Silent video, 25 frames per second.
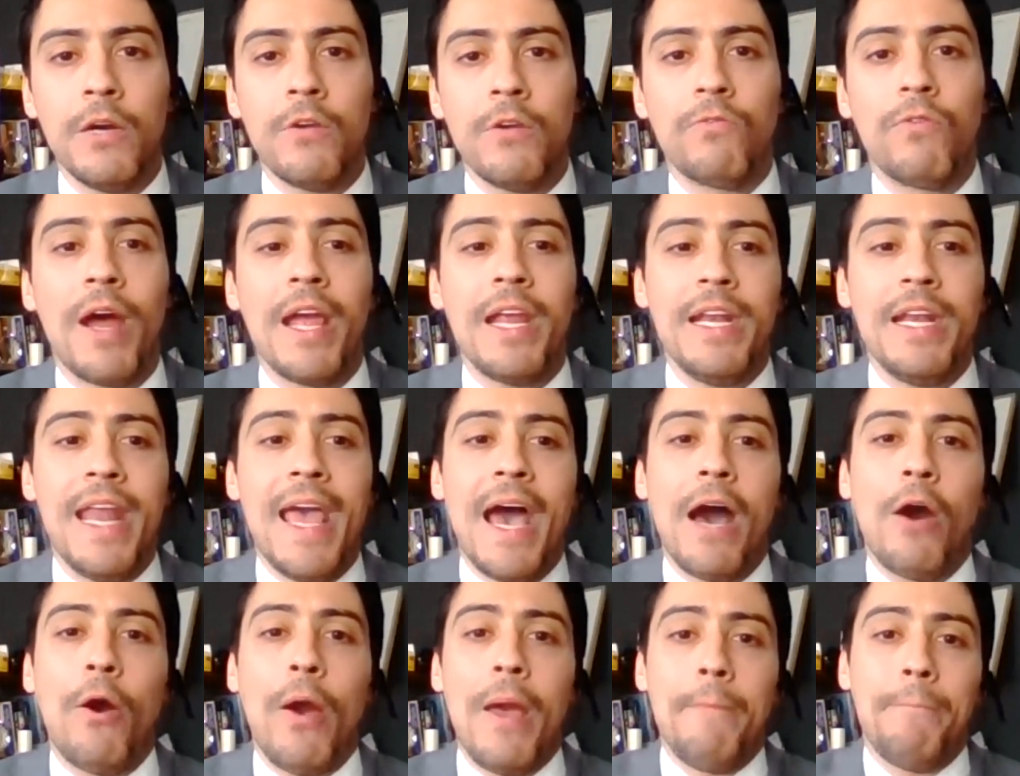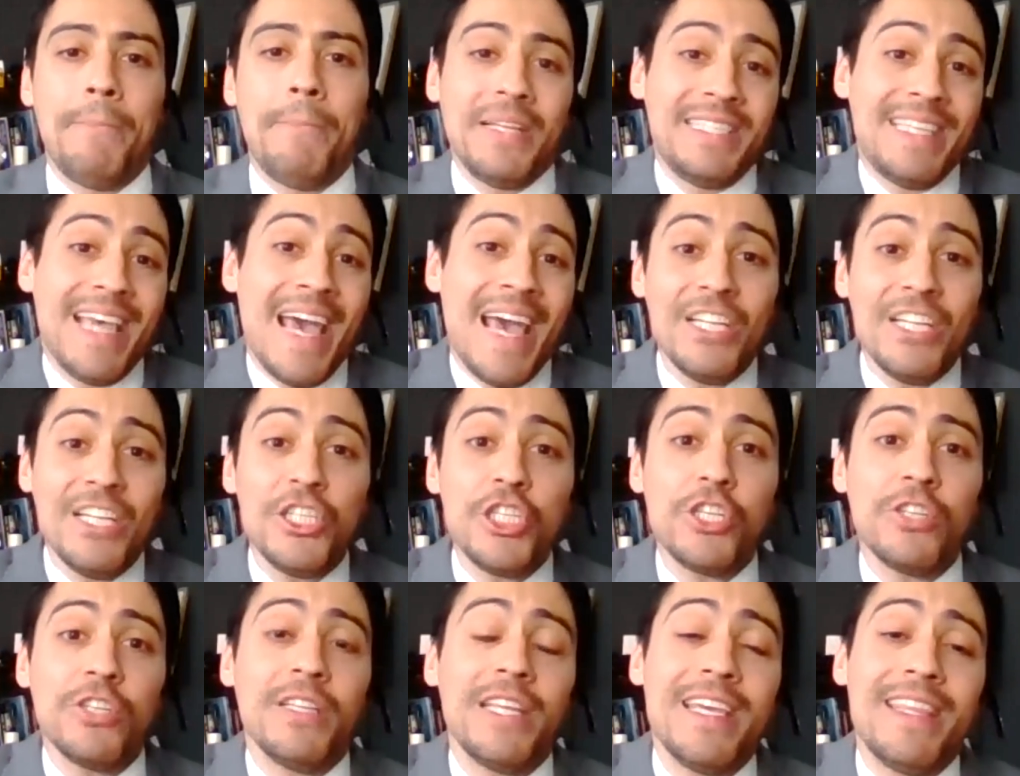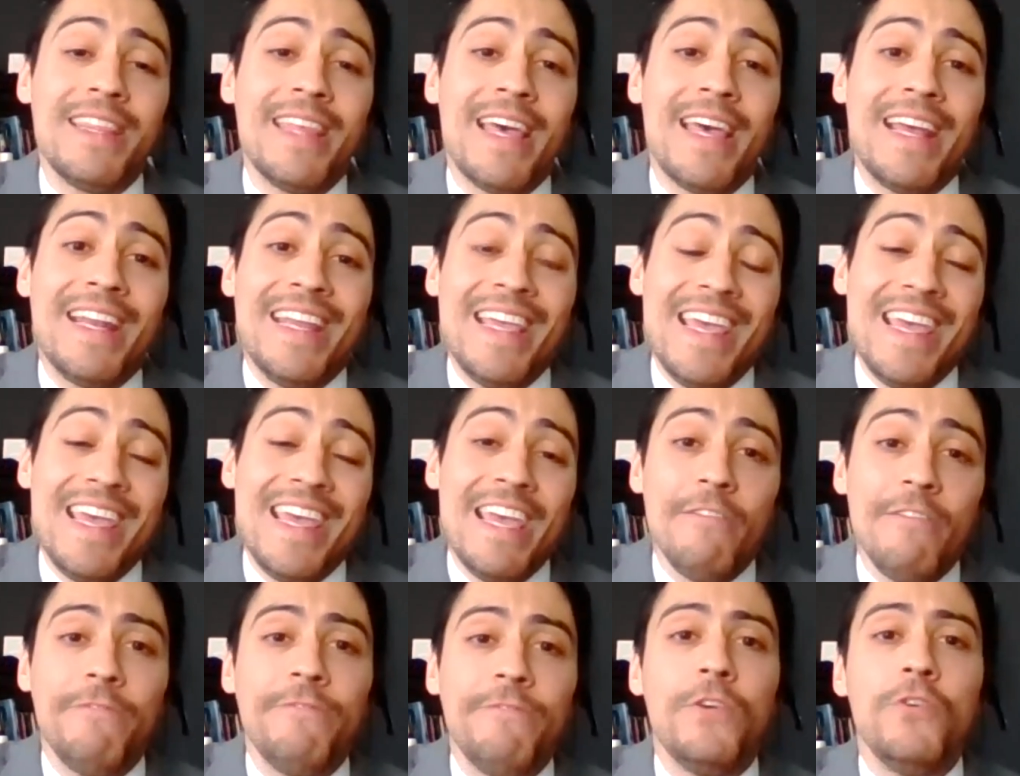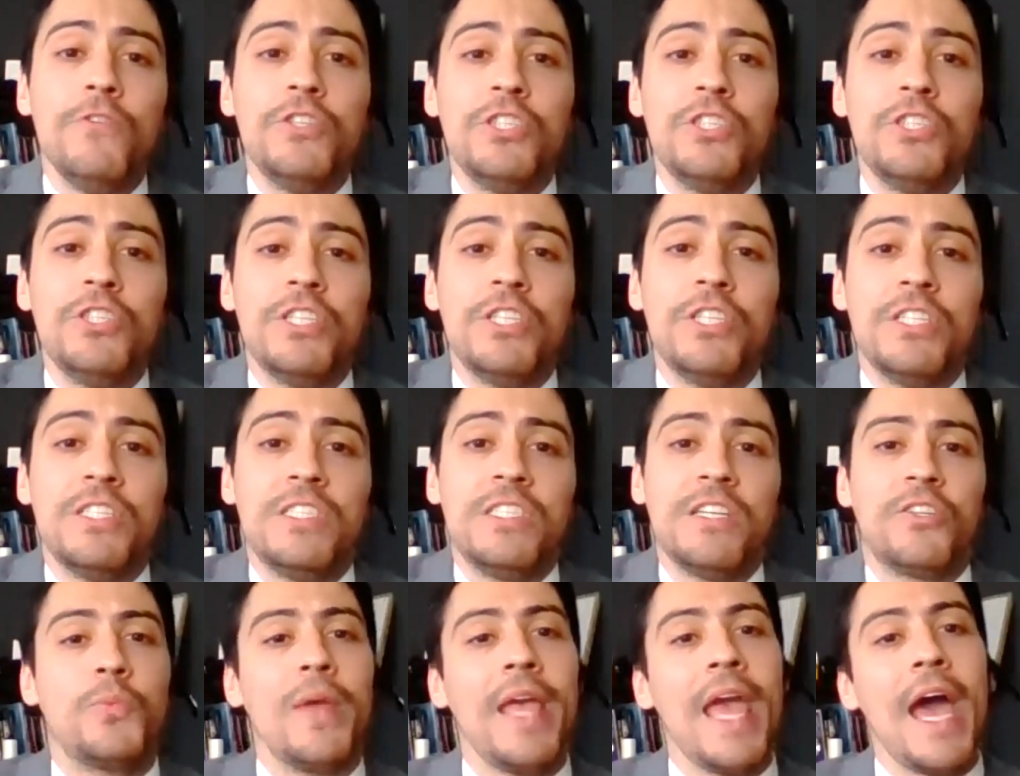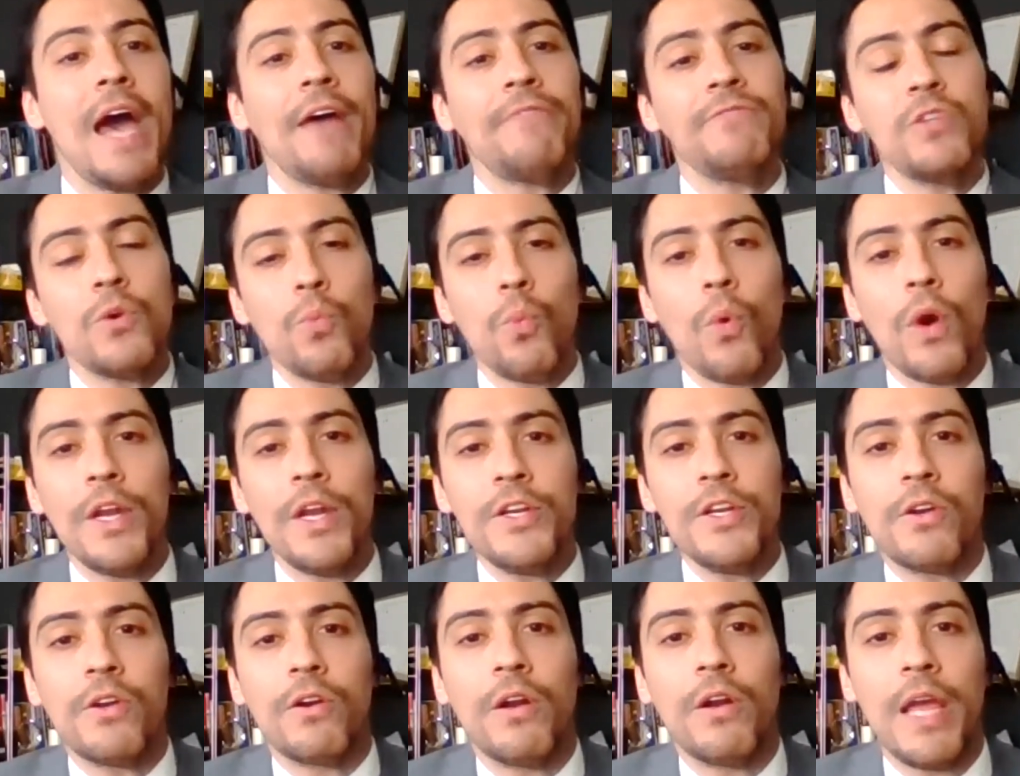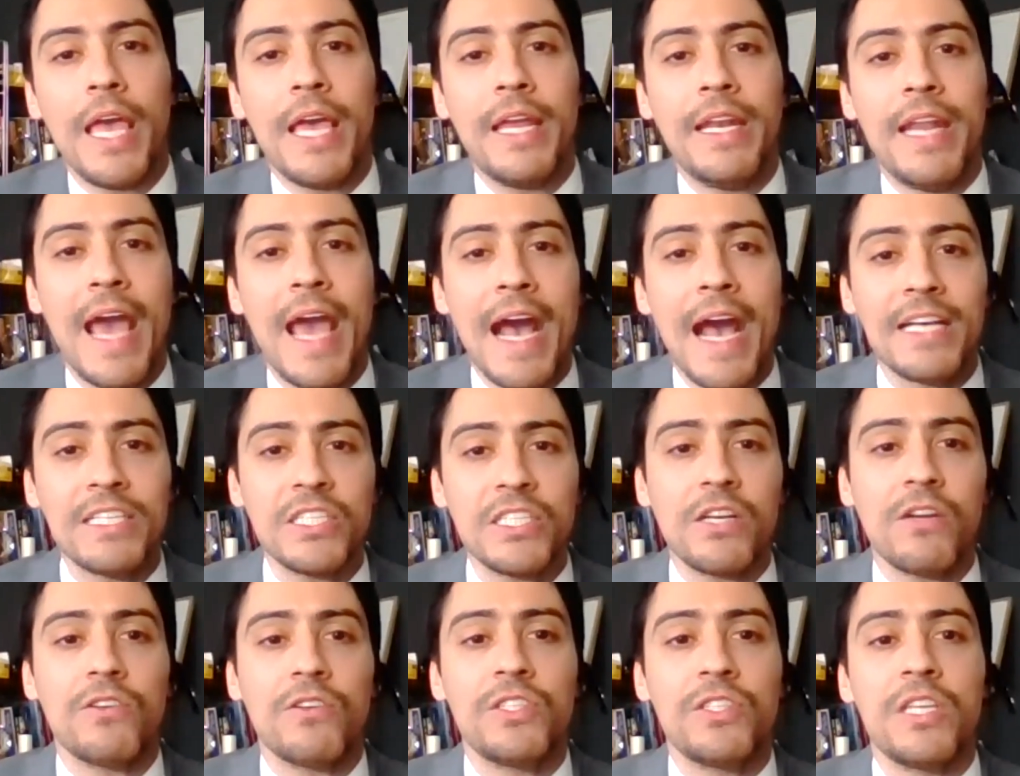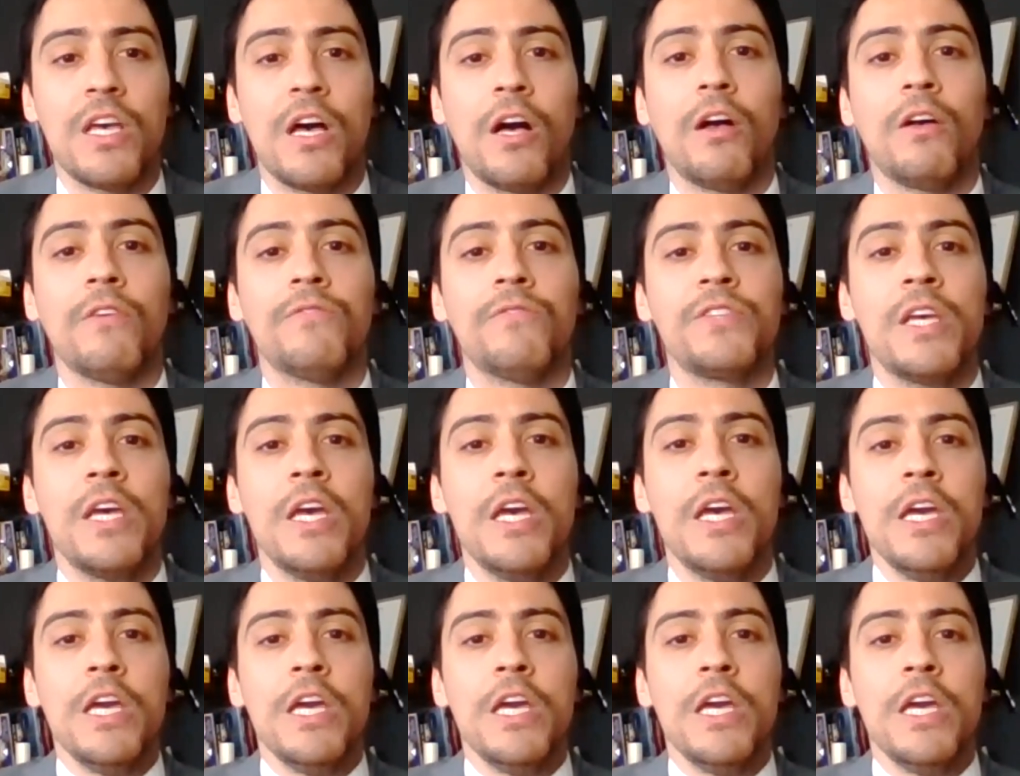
right now and potentially then in fusion centers, we have to wonder and ask ourselves,